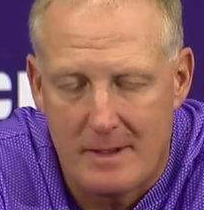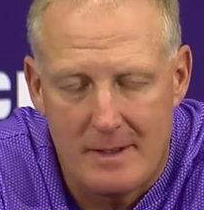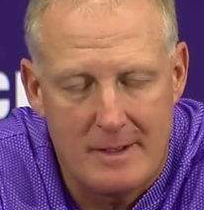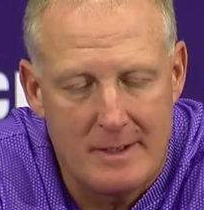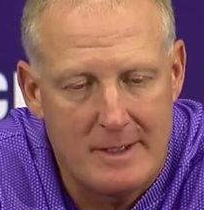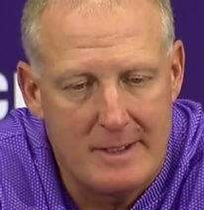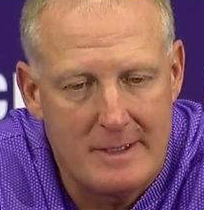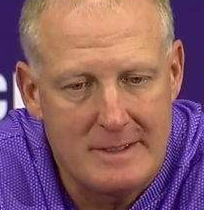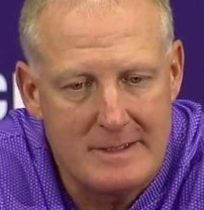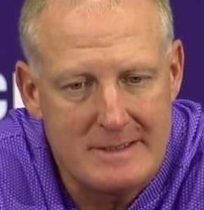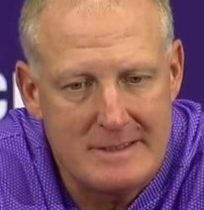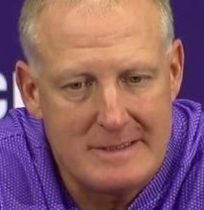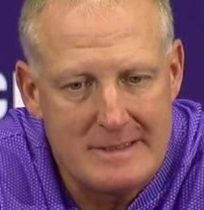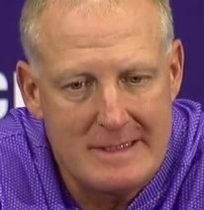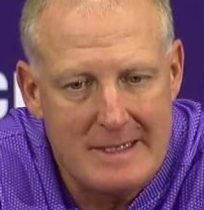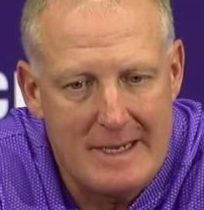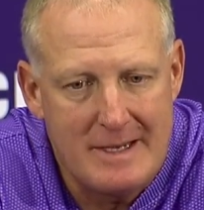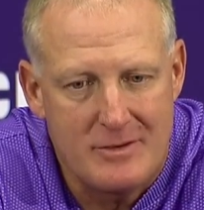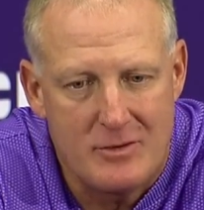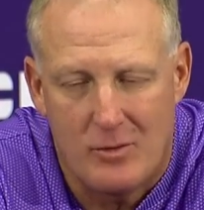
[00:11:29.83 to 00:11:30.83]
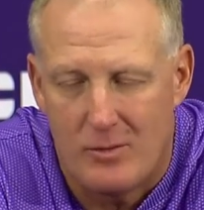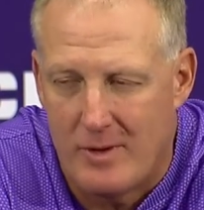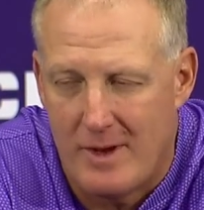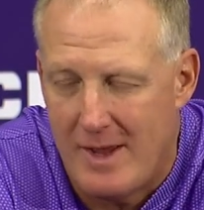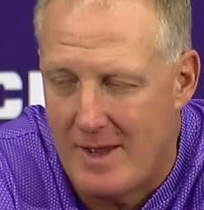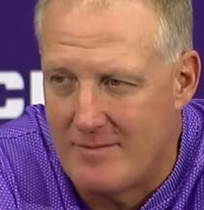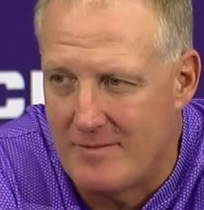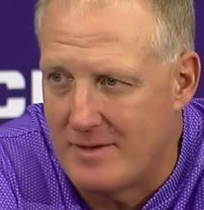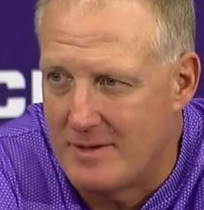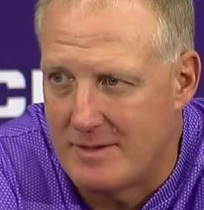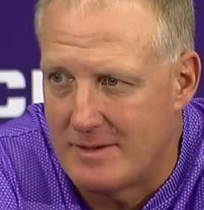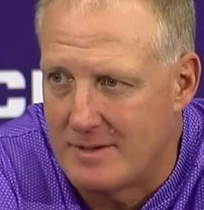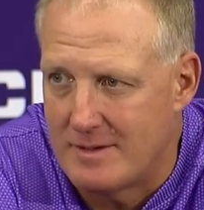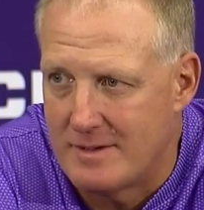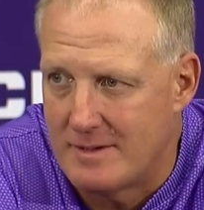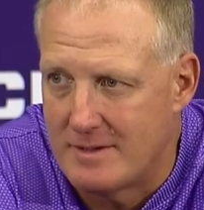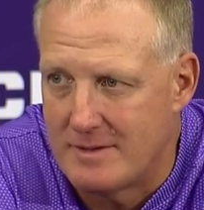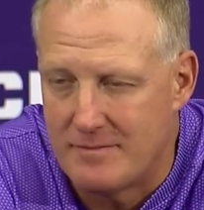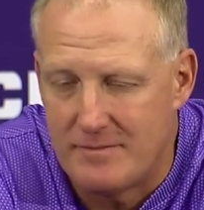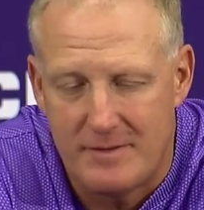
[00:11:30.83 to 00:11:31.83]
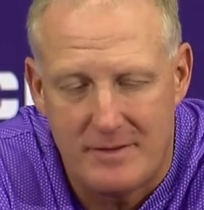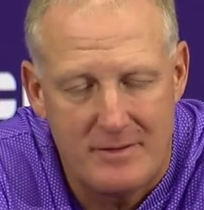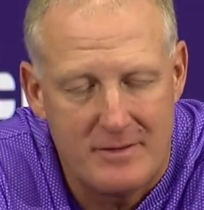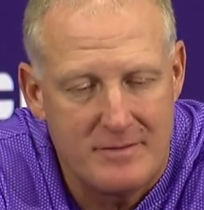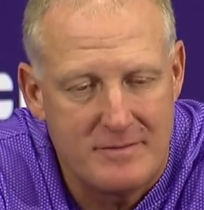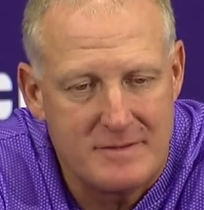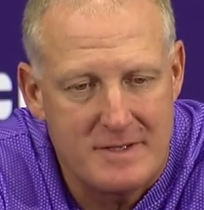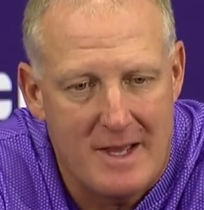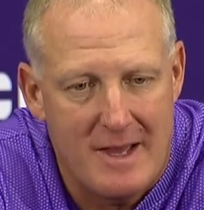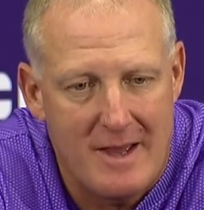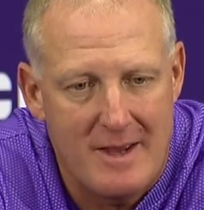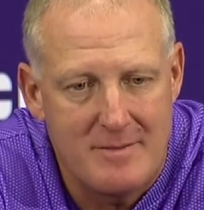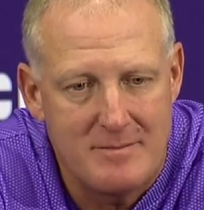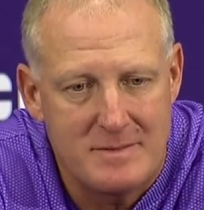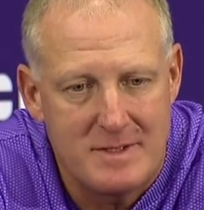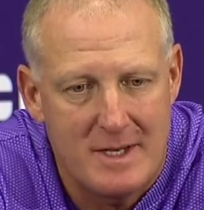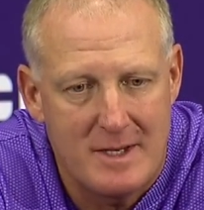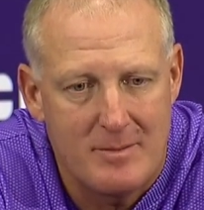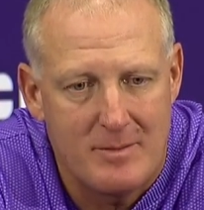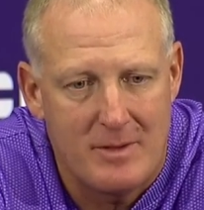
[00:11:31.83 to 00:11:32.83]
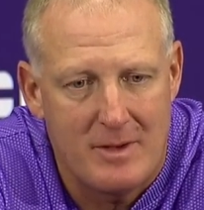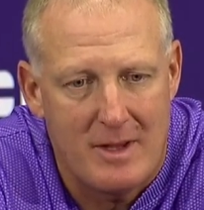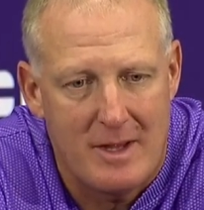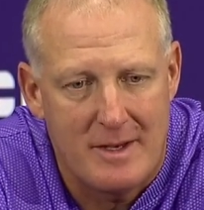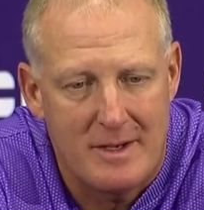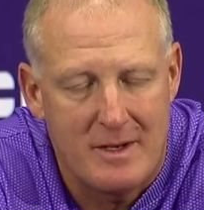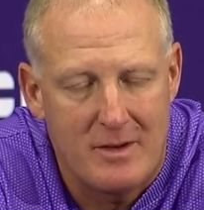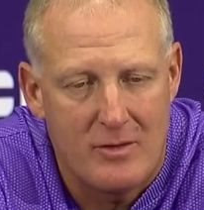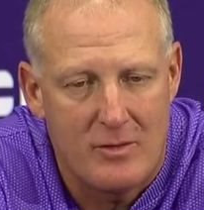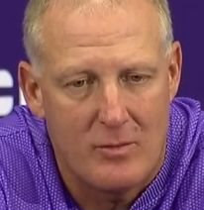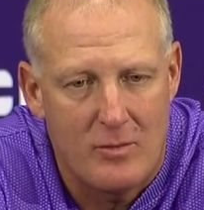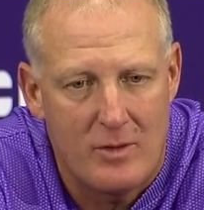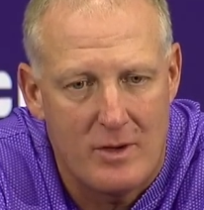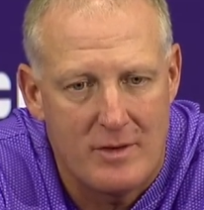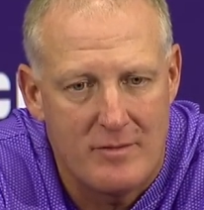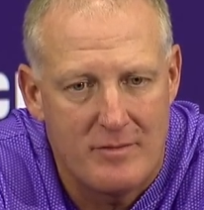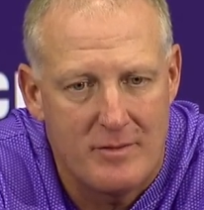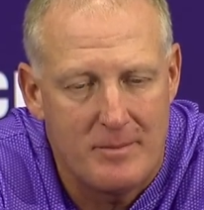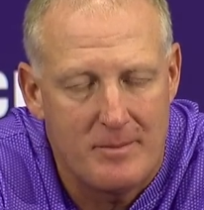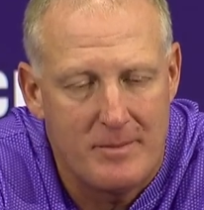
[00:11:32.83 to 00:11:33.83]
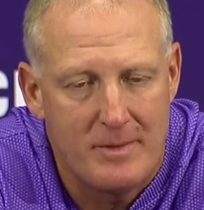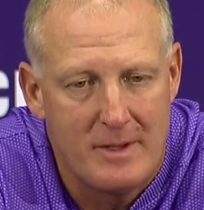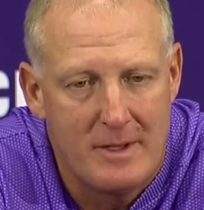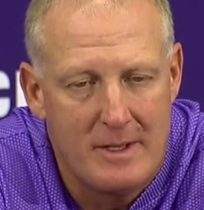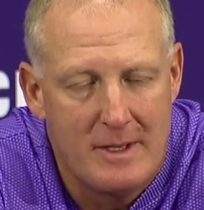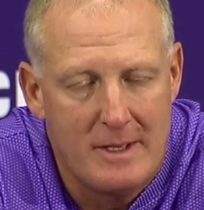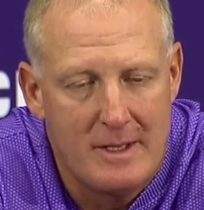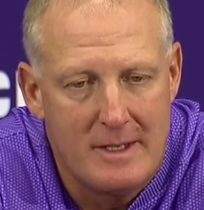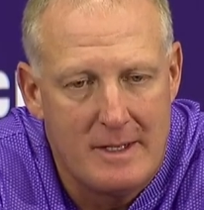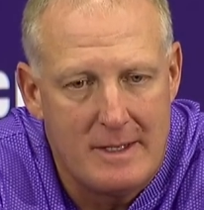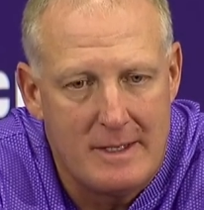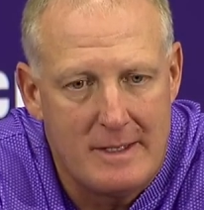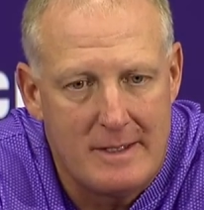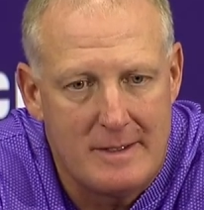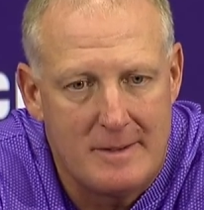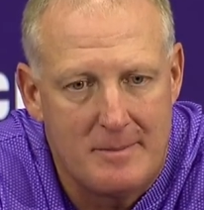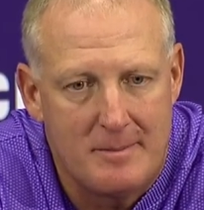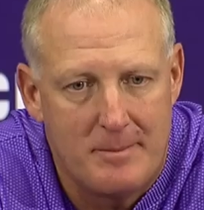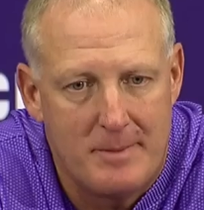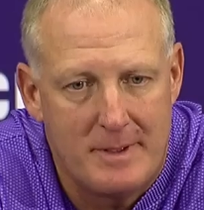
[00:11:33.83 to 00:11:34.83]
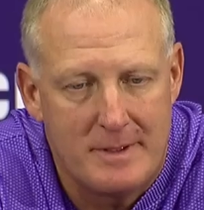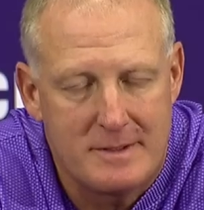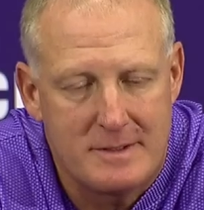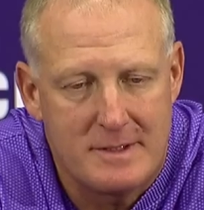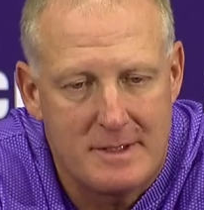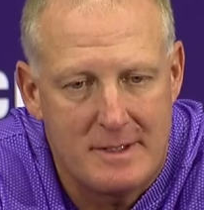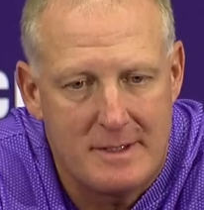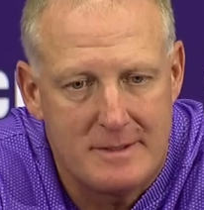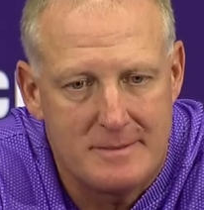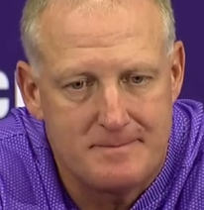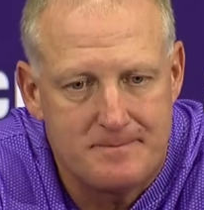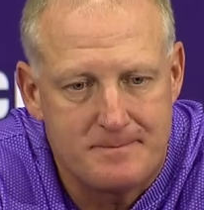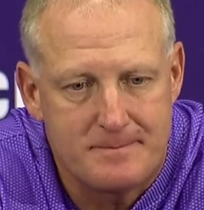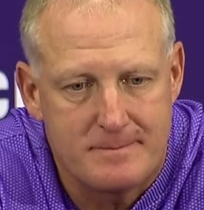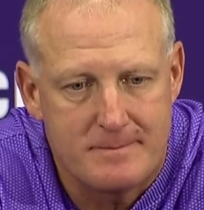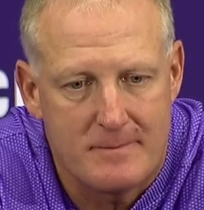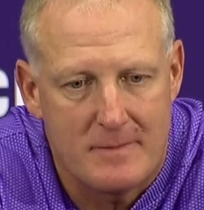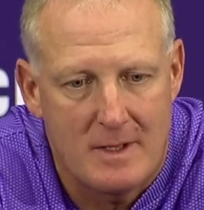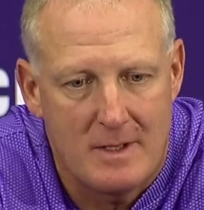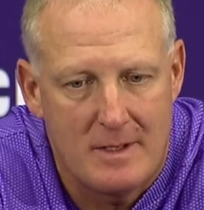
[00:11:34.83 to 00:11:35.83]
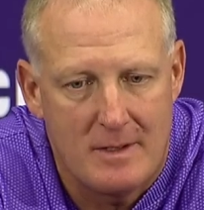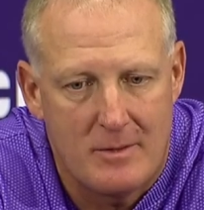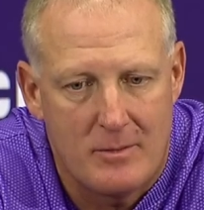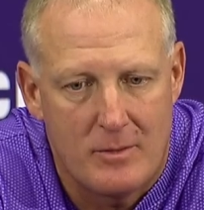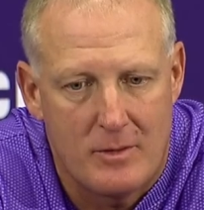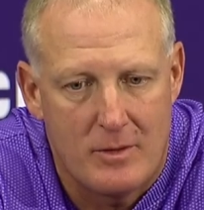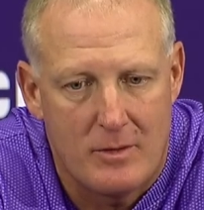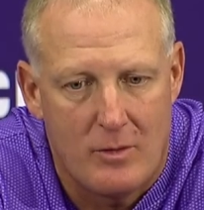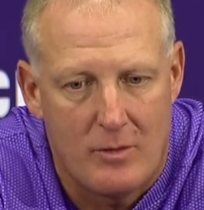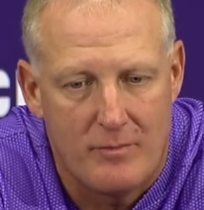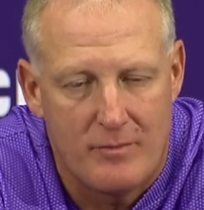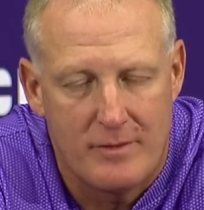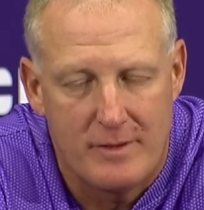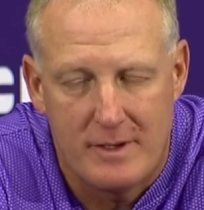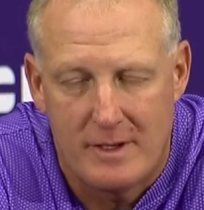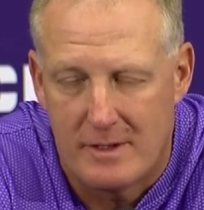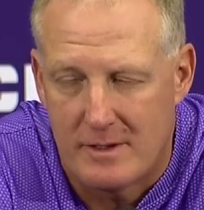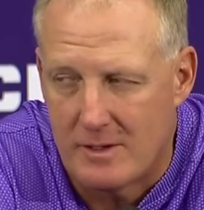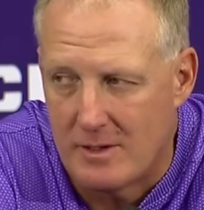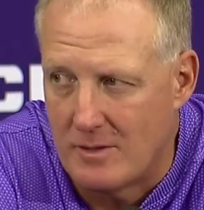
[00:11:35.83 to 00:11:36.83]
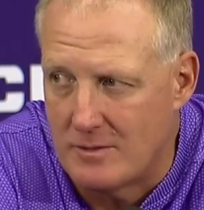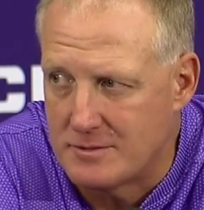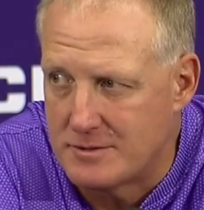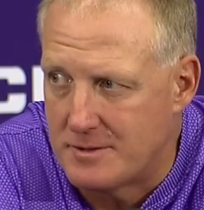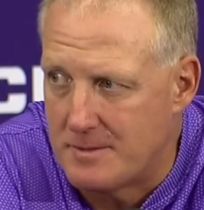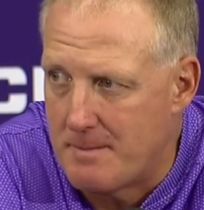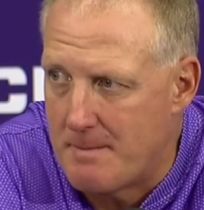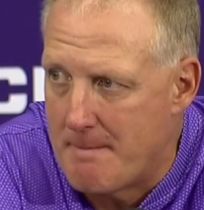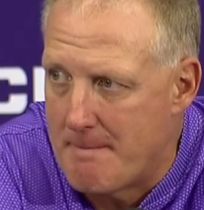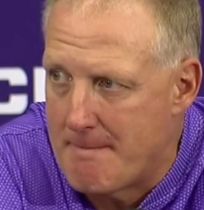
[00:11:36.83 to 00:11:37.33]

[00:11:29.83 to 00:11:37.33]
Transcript: Uh, I don't have a definitive timetable on either one of them, um, but um, uh, we're hopefully getting closer.